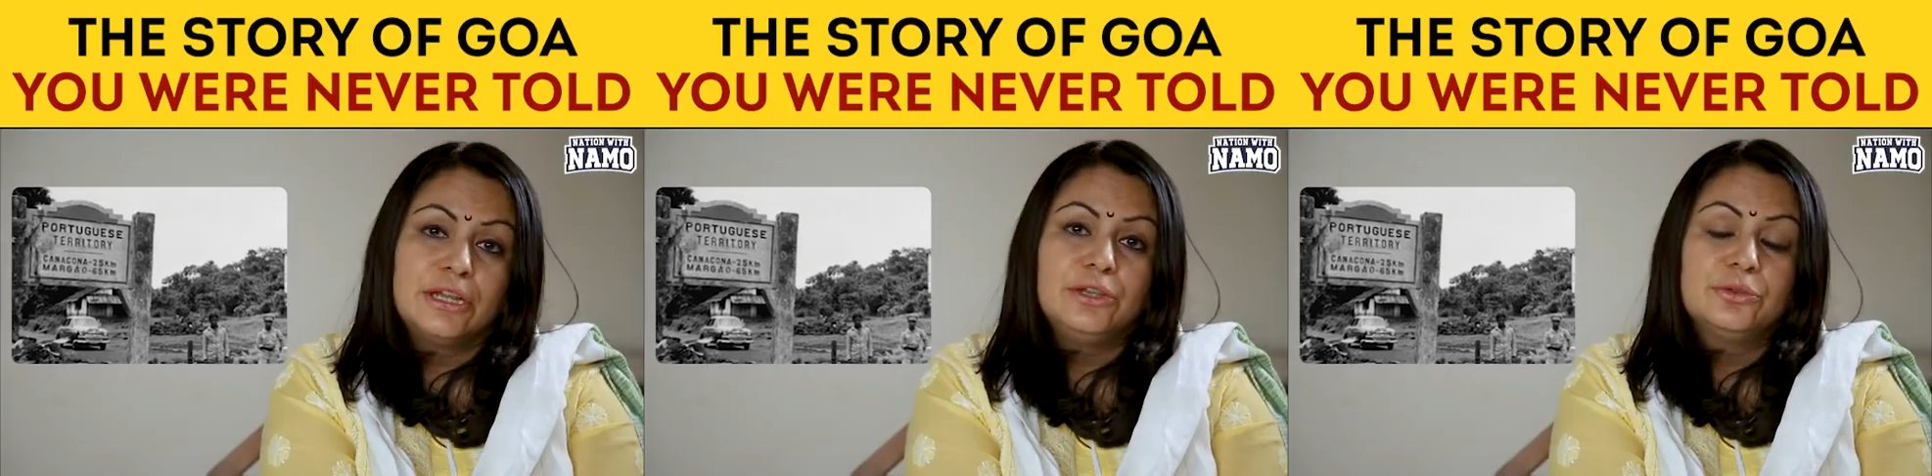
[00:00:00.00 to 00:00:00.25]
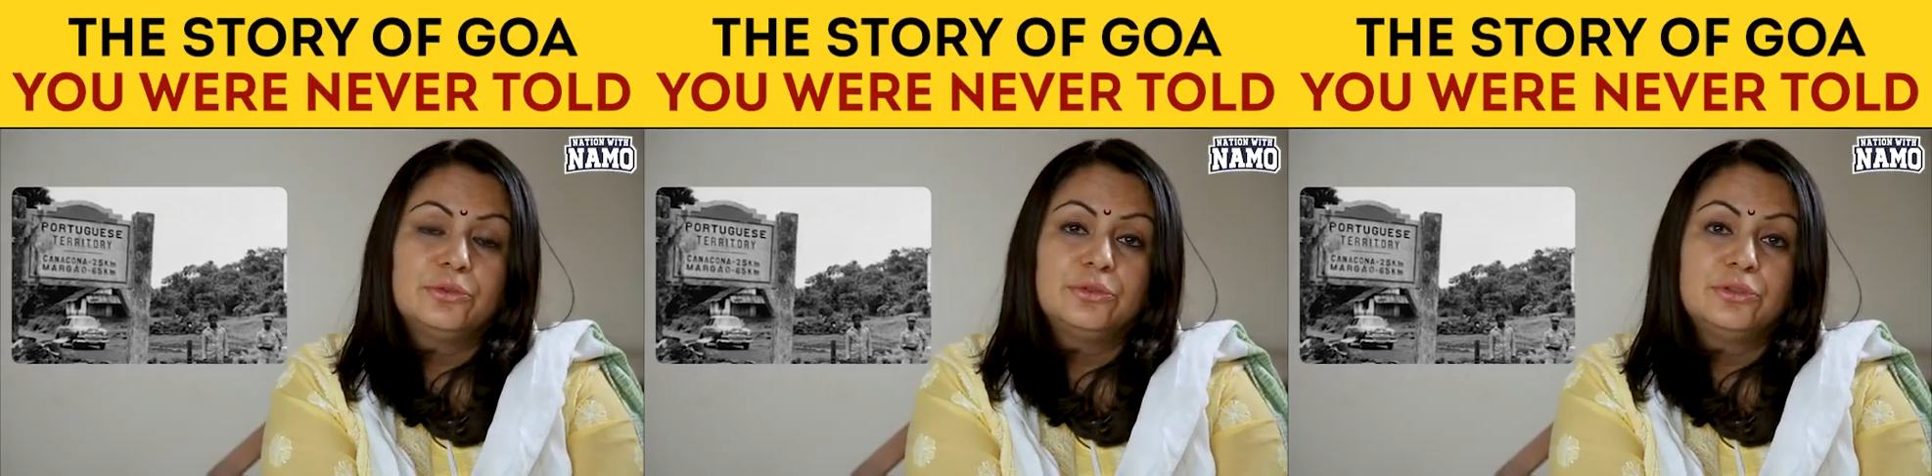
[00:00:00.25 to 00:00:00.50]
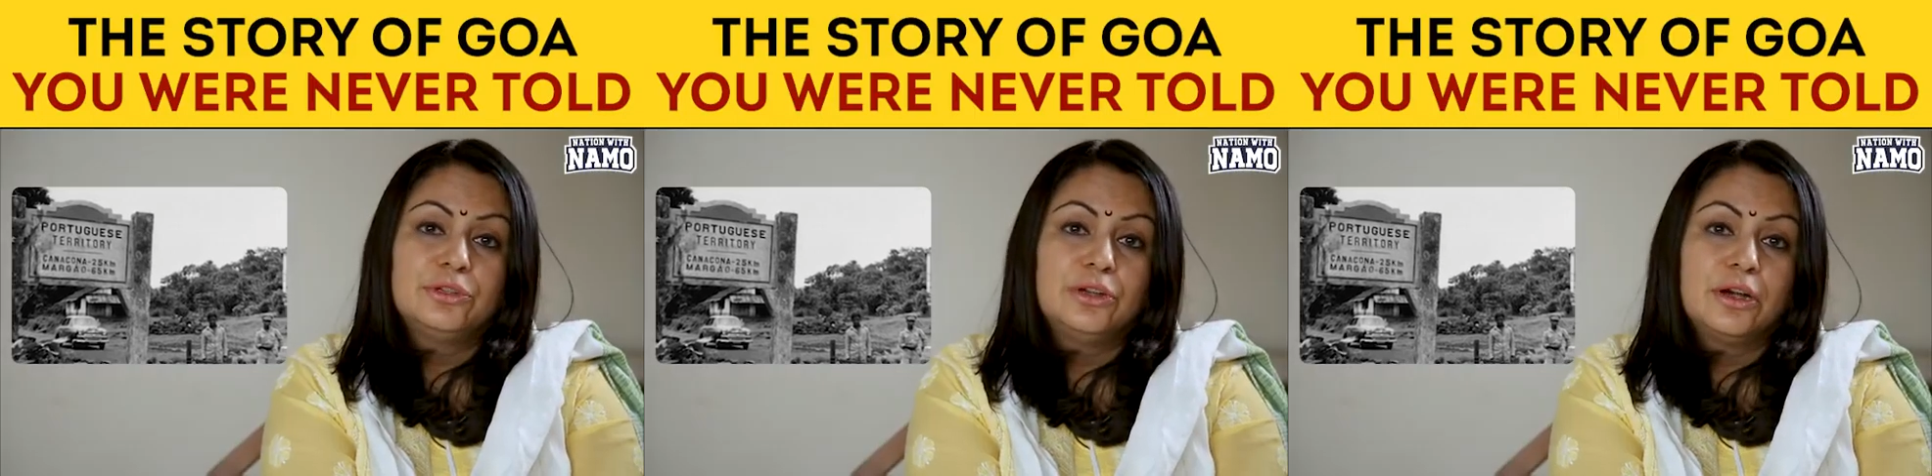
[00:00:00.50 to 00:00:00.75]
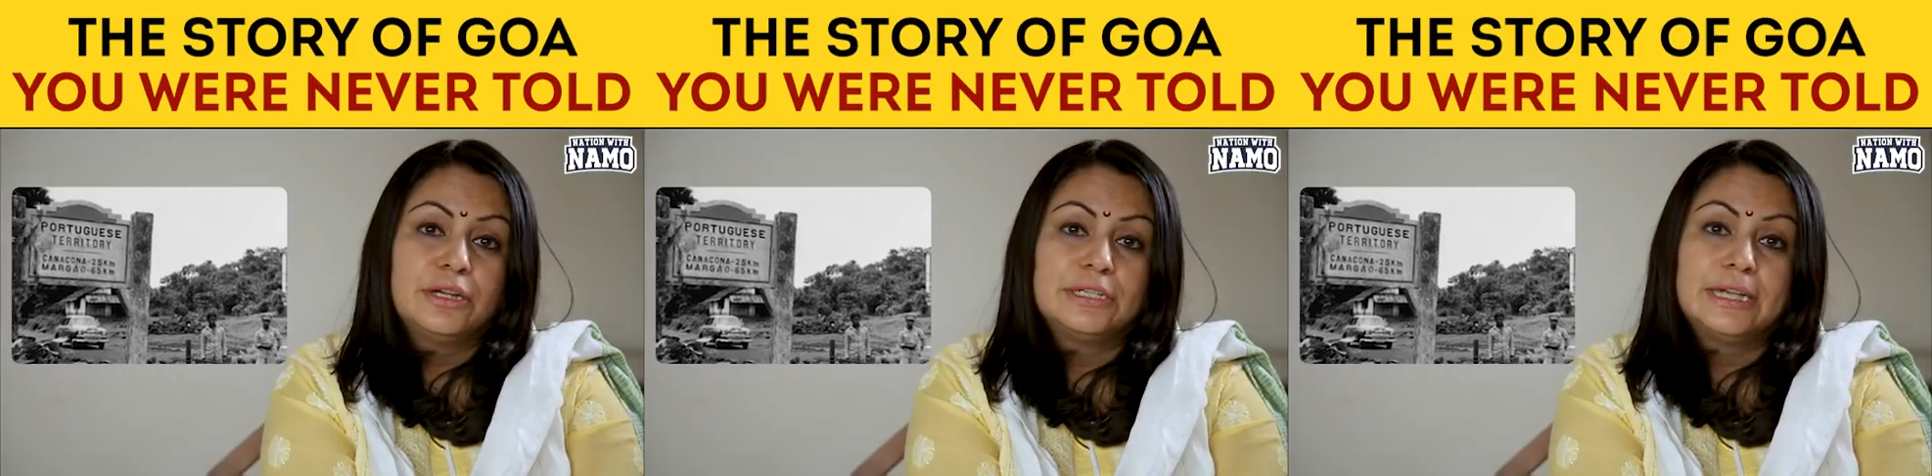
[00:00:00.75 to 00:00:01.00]
You could
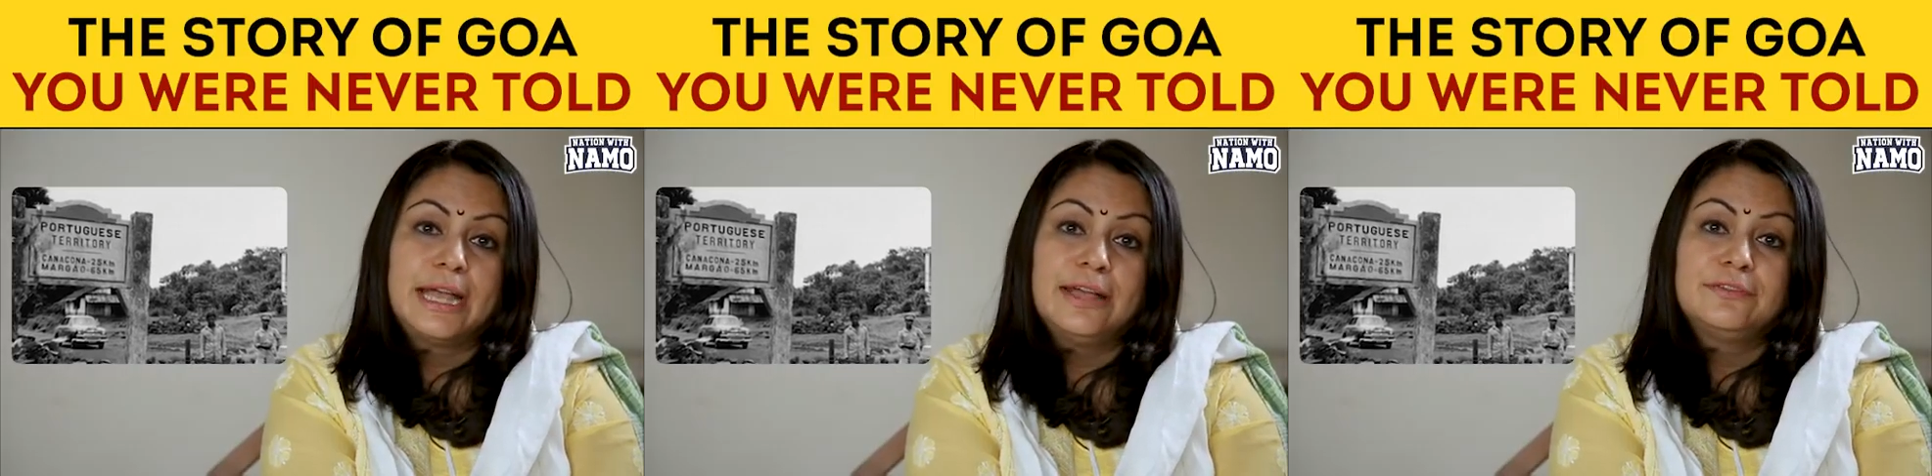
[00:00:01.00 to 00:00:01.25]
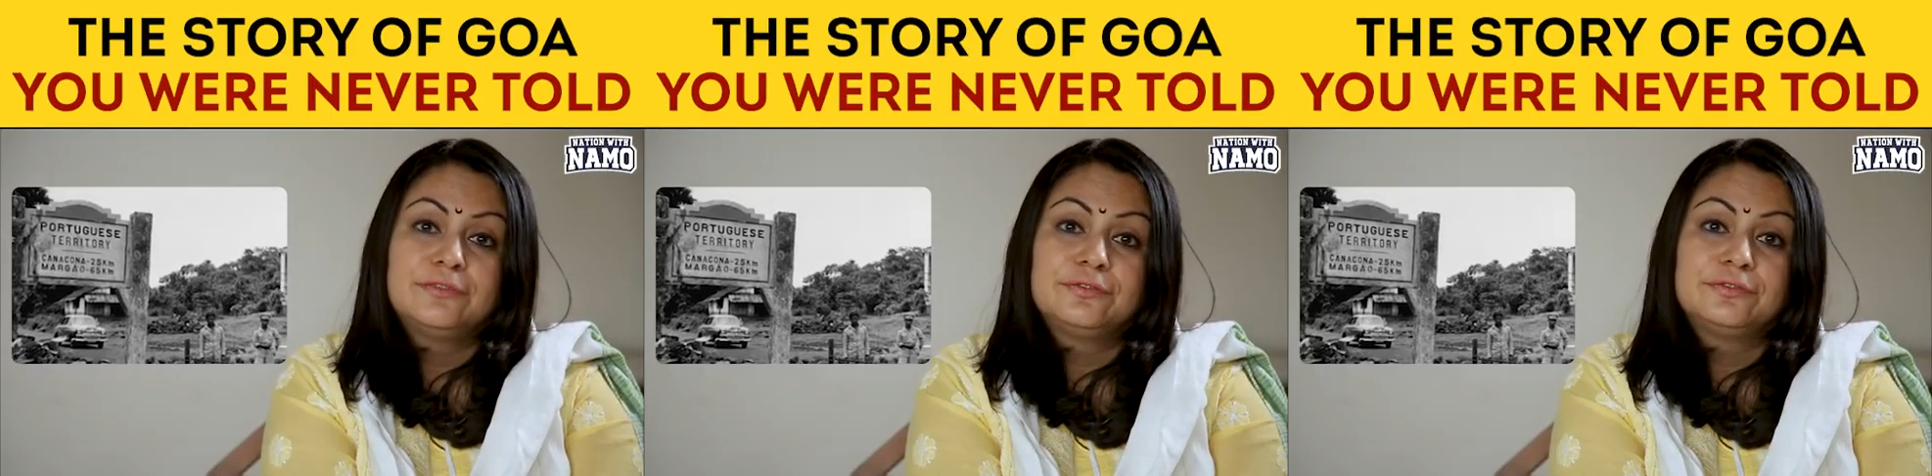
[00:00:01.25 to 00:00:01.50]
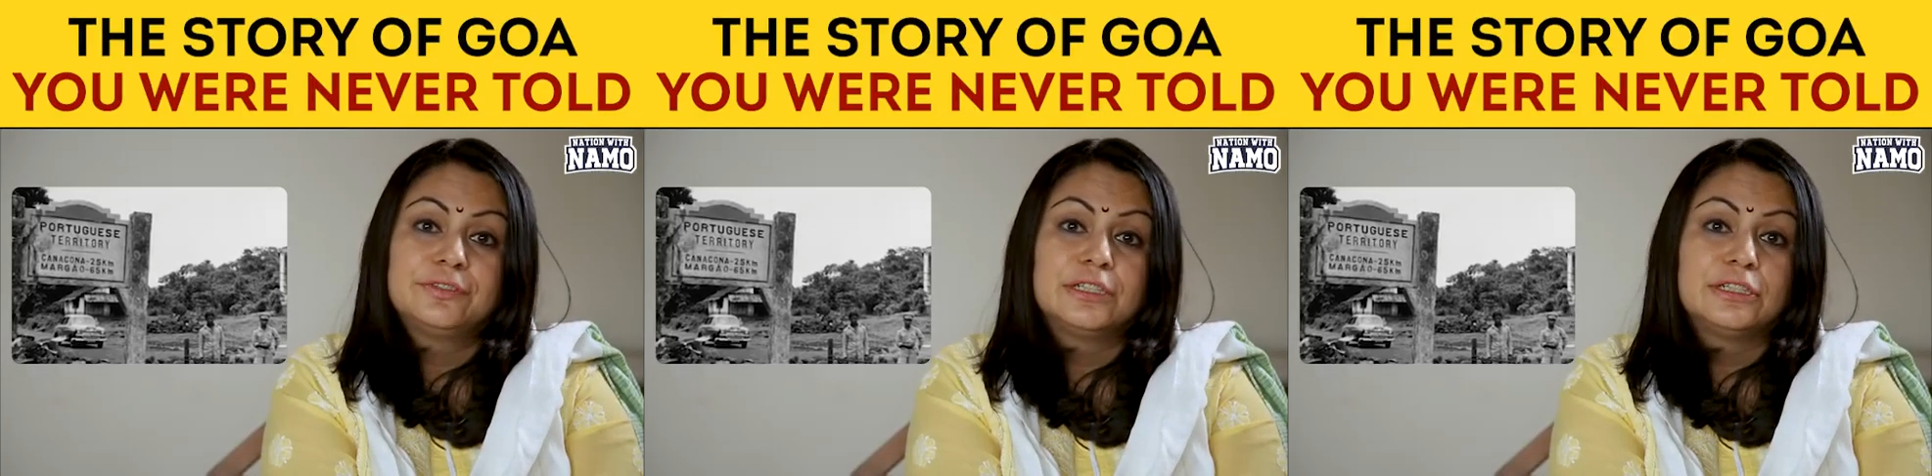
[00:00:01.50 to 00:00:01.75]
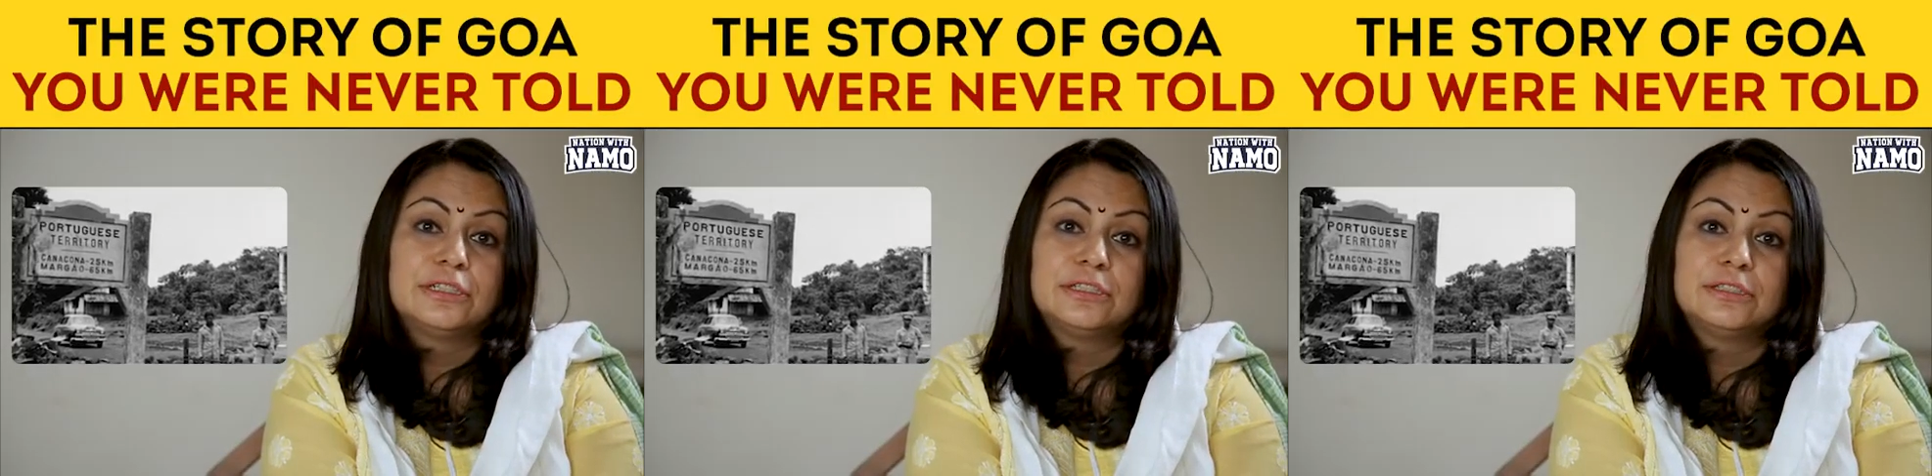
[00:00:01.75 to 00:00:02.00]
not have
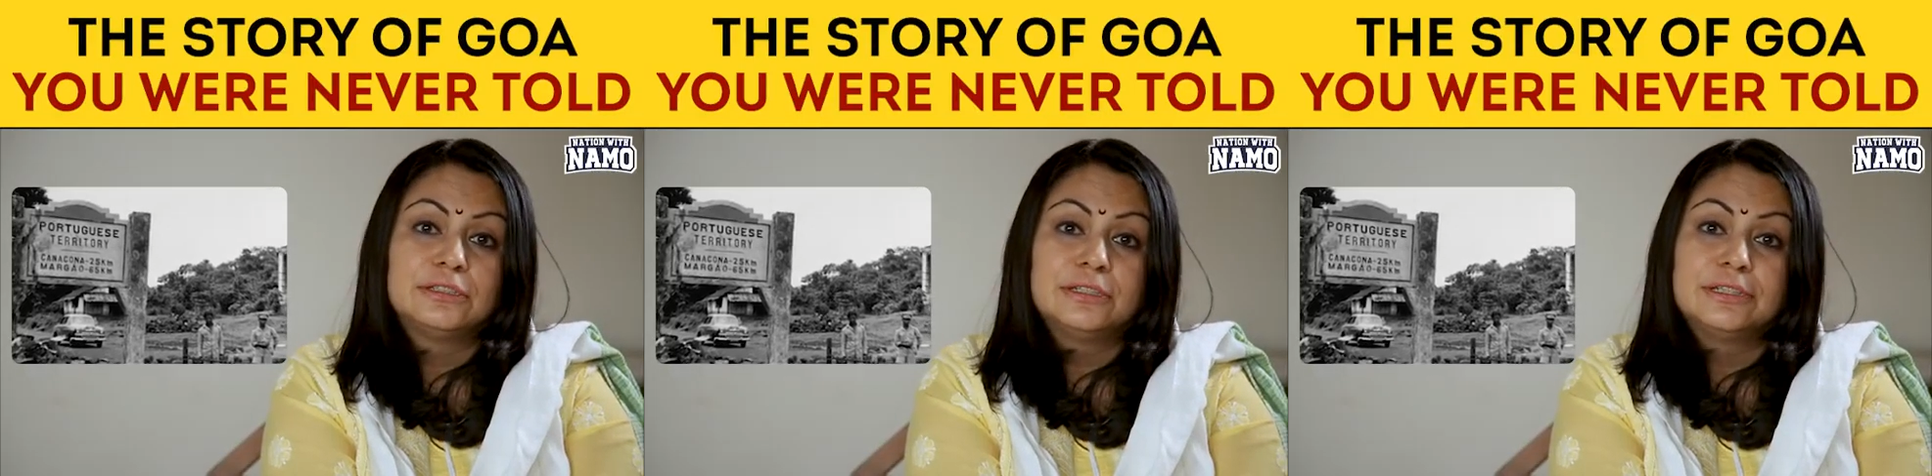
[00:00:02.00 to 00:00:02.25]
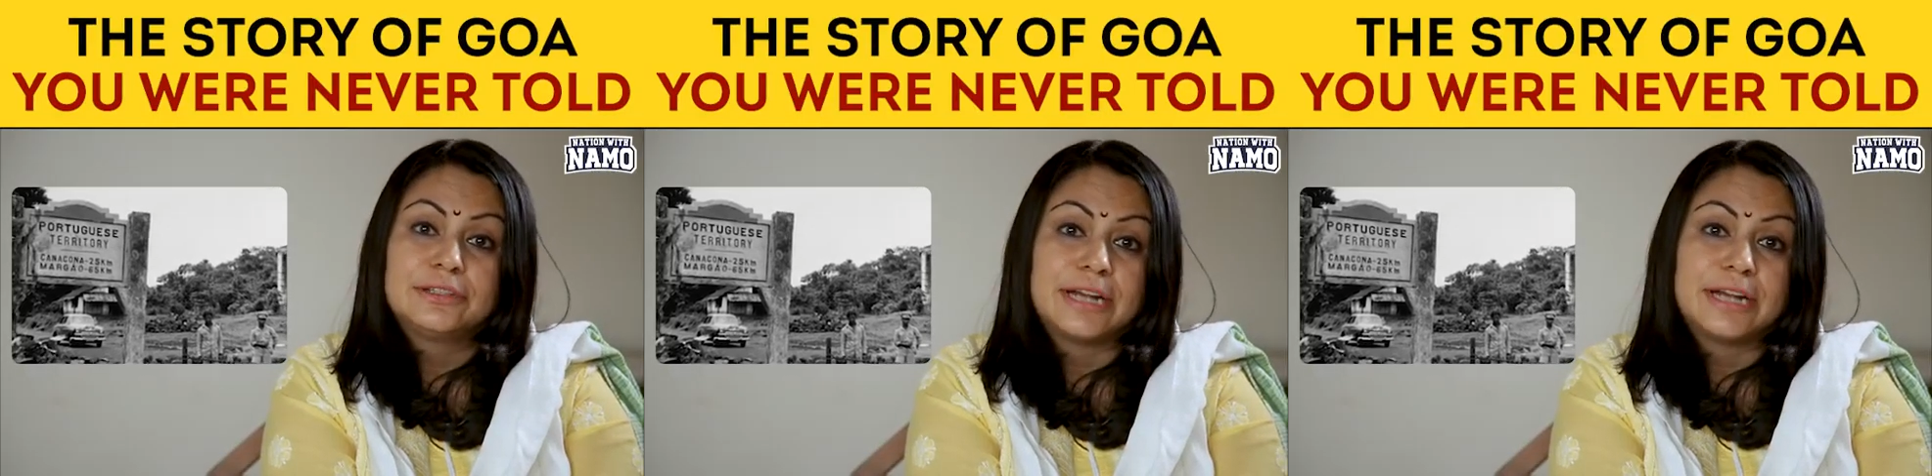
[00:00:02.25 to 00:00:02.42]
uh,